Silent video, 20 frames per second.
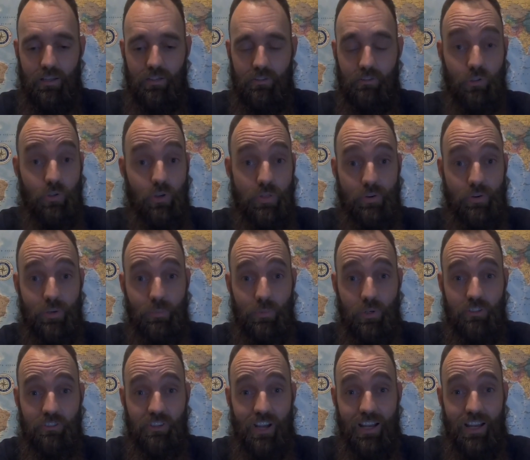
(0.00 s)
2 or 3
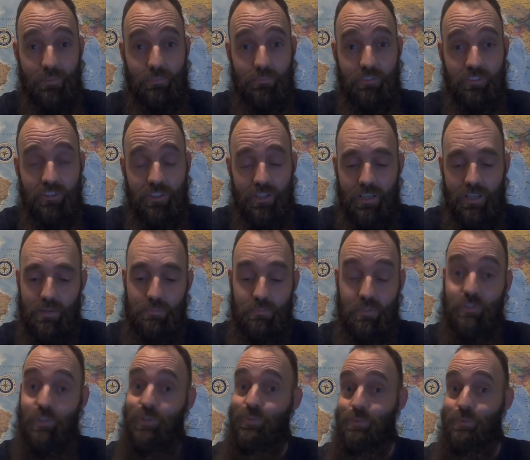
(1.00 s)
more times before we